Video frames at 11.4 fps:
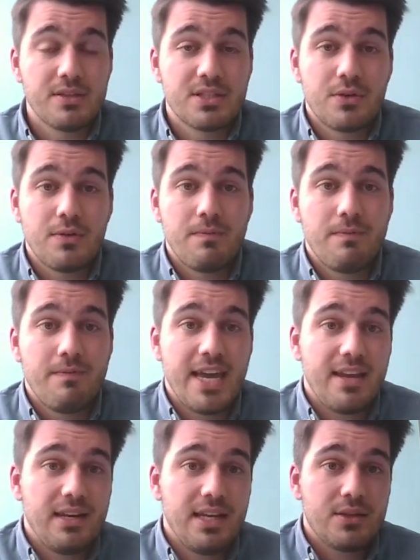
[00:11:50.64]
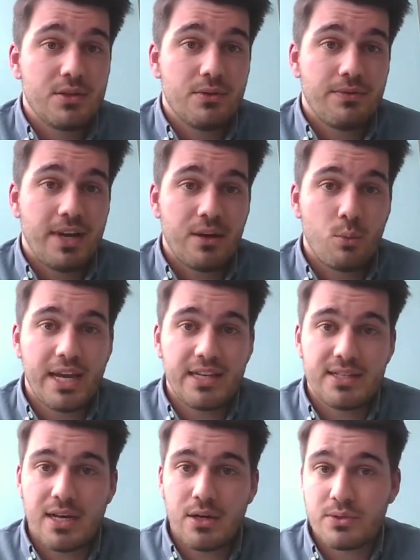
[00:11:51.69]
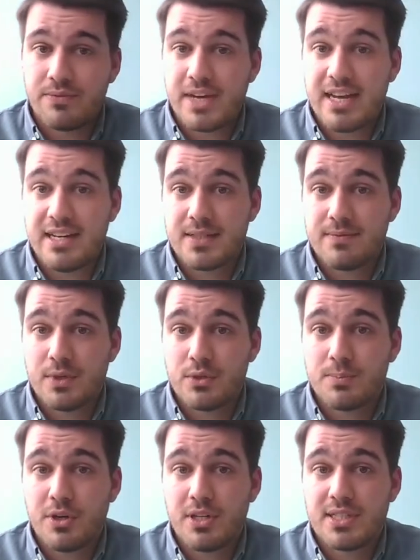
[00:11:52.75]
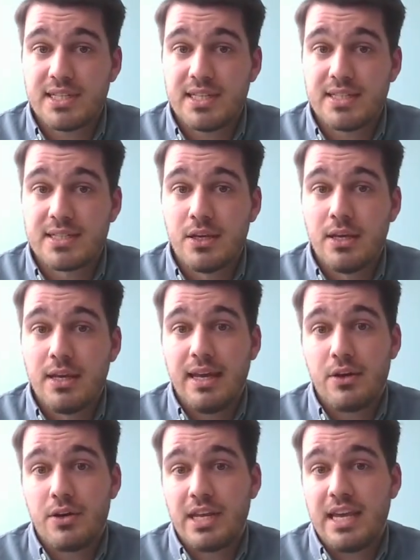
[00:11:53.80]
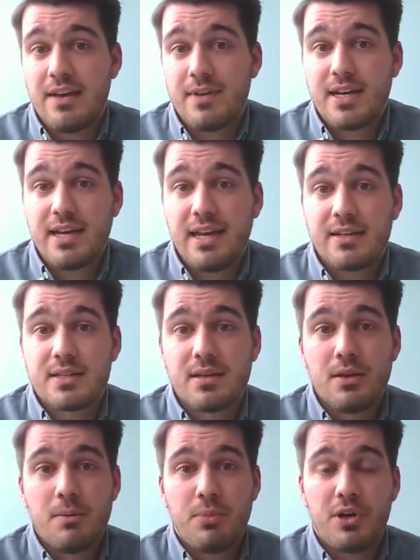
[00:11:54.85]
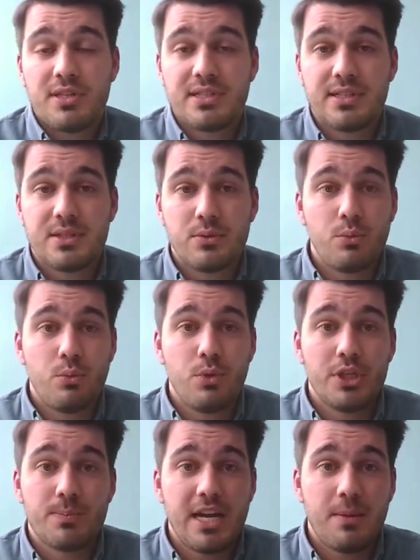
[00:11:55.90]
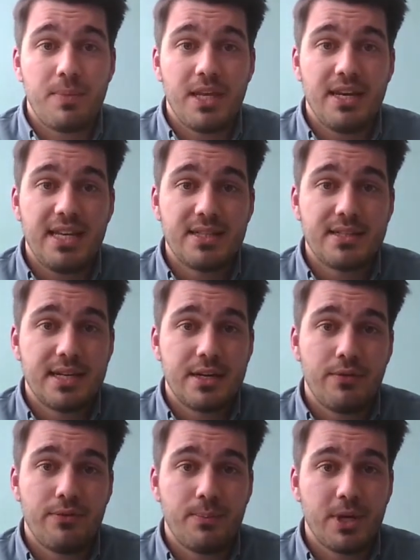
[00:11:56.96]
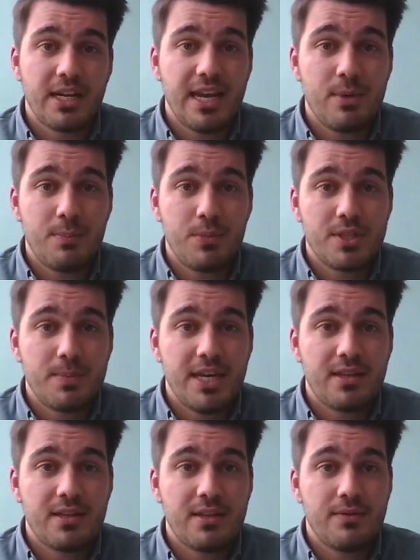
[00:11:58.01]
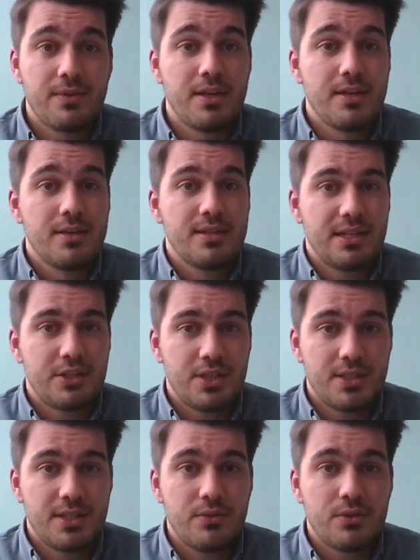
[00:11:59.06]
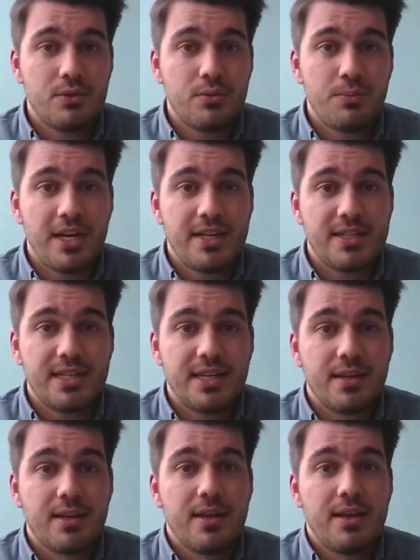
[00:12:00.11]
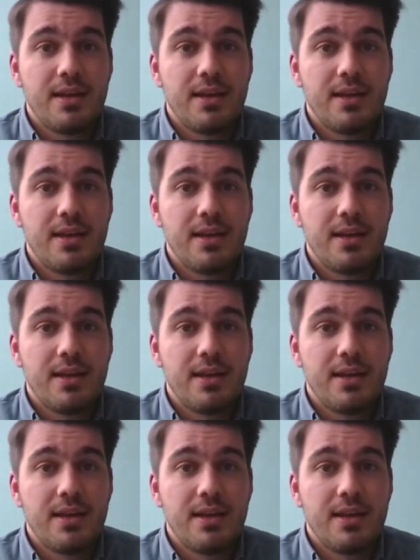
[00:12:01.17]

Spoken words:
So they need to find ways how to finance those policies. And on the other hand, policies which might be necessary from a climate perspective, such as CO2 pricing,